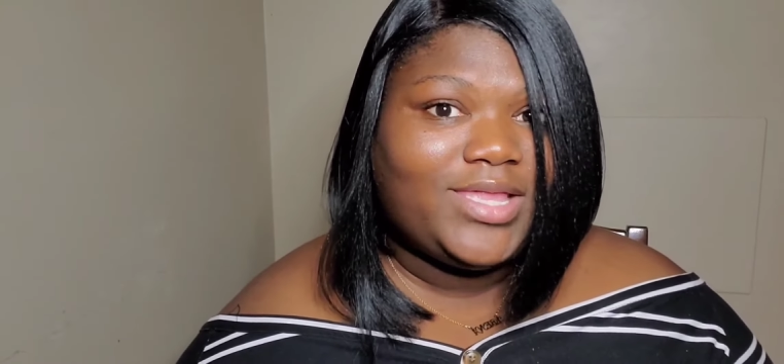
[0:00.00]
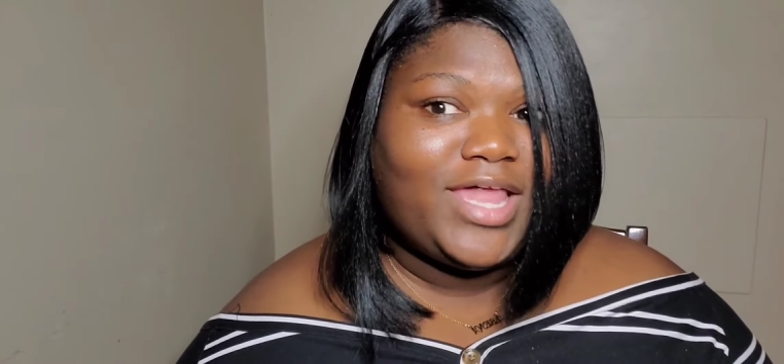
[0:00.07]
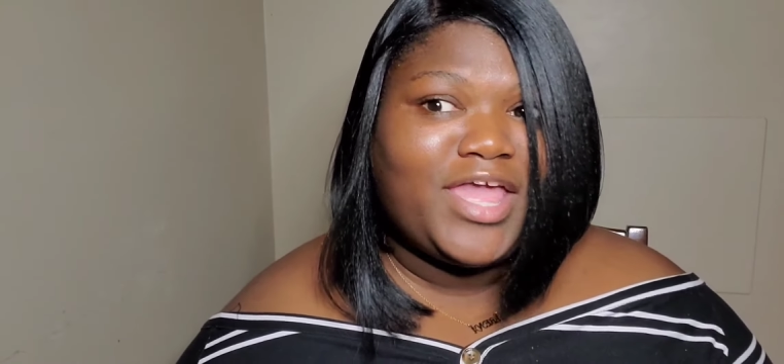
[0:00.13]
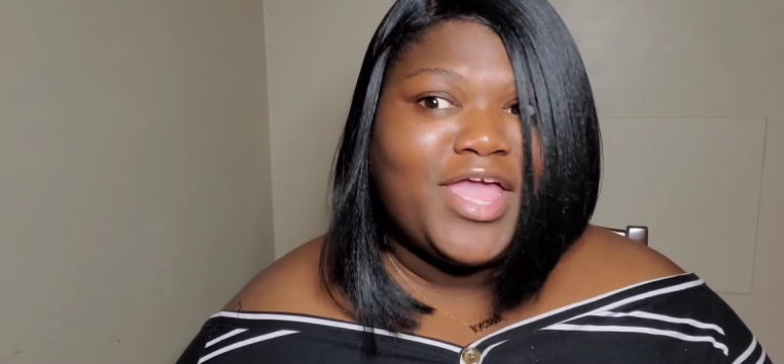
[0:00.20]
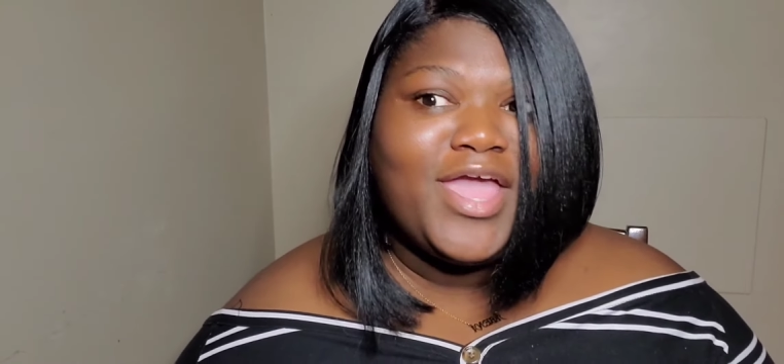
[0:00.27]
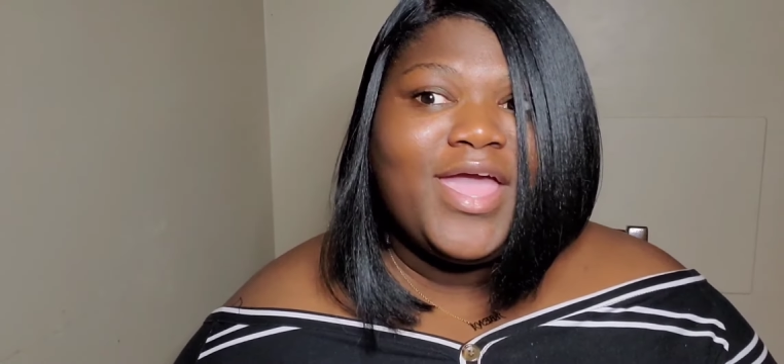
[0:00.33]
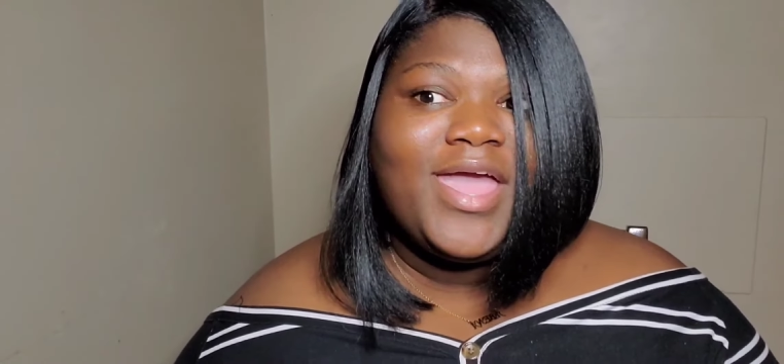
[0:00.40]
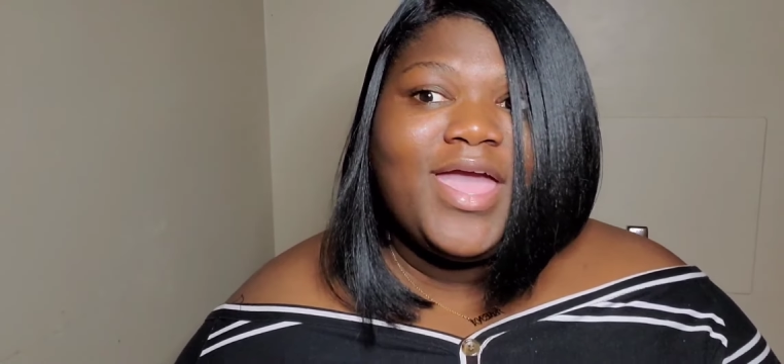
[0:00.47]
Like,
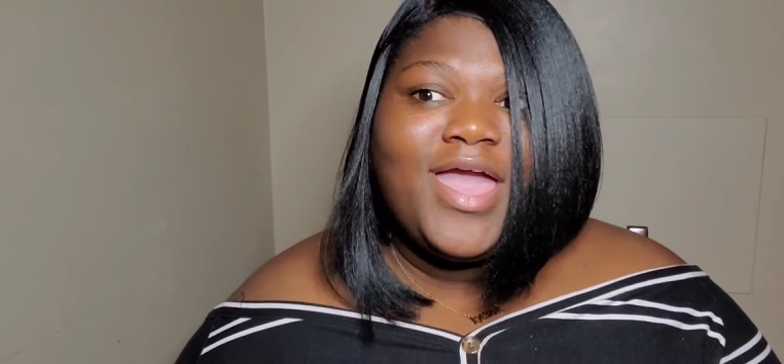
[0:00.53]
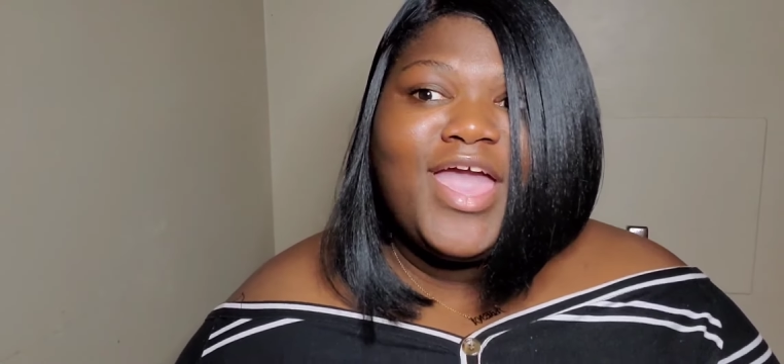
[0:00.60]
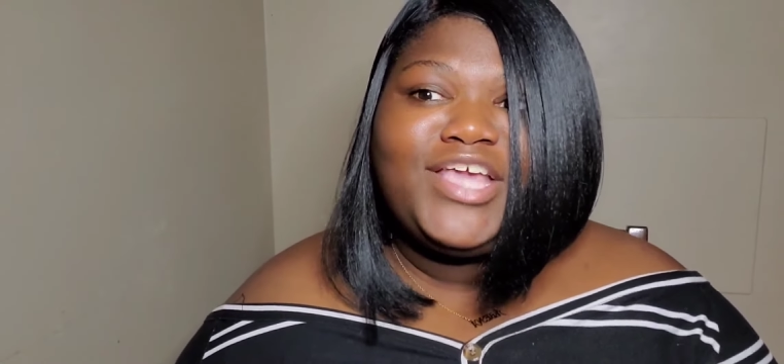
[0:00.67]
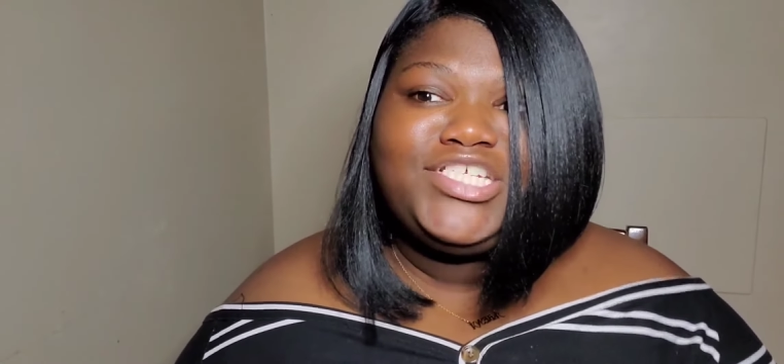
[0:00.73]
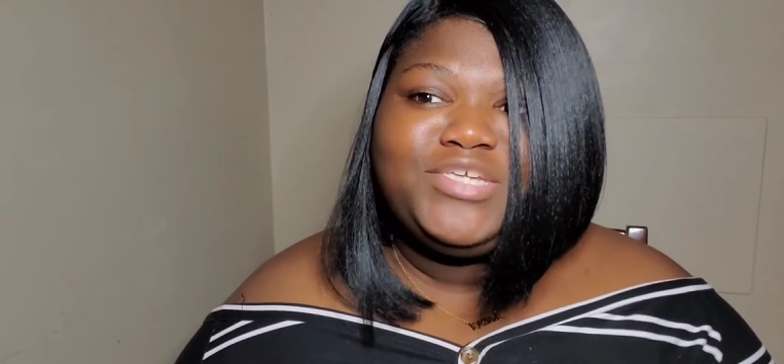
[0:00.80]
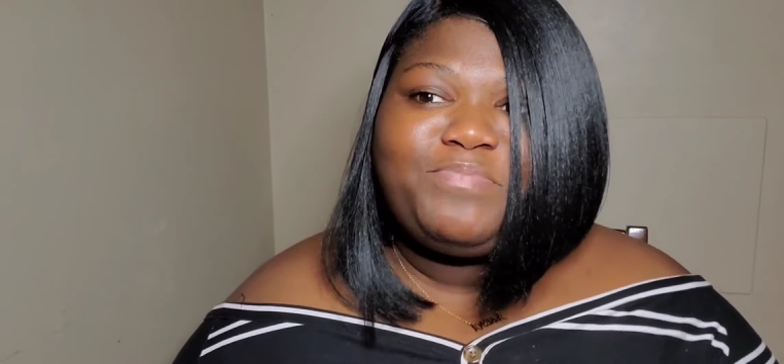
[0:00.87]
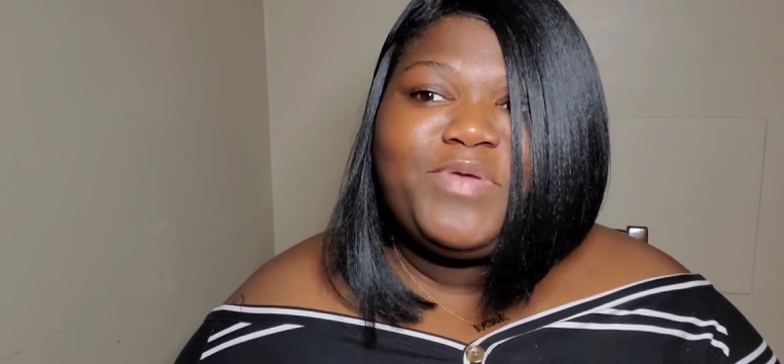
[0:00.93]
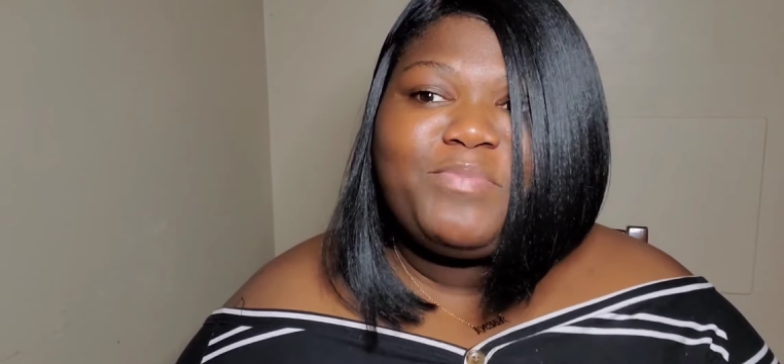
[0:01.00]

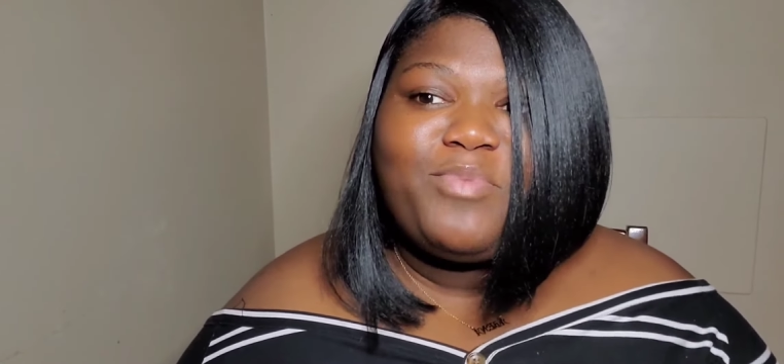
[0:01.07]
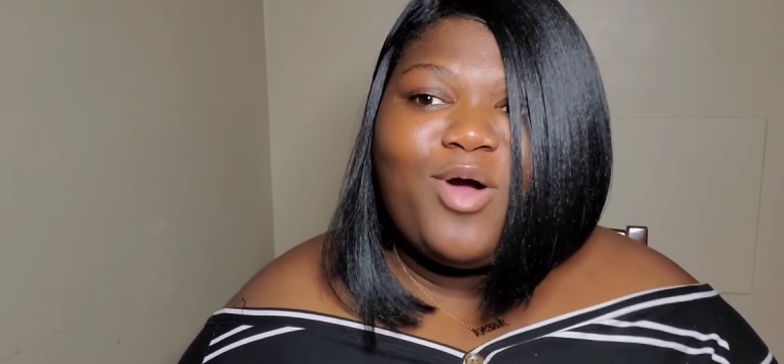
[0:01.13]
Haitian people